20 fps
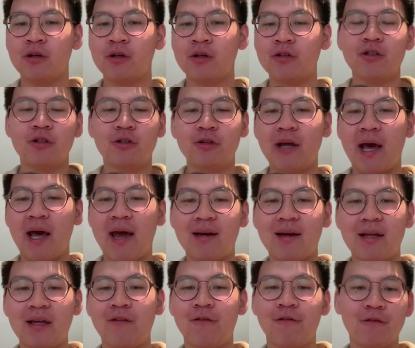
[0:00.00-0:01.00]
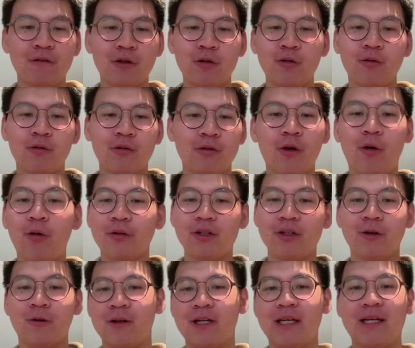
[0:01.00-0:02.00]
do that if you don't
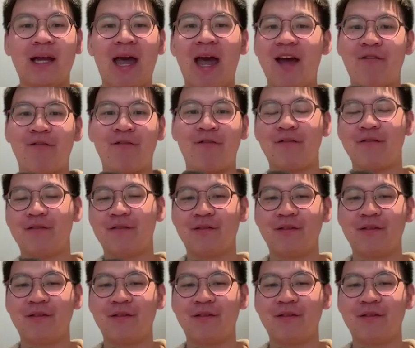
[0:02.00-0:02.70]
already have,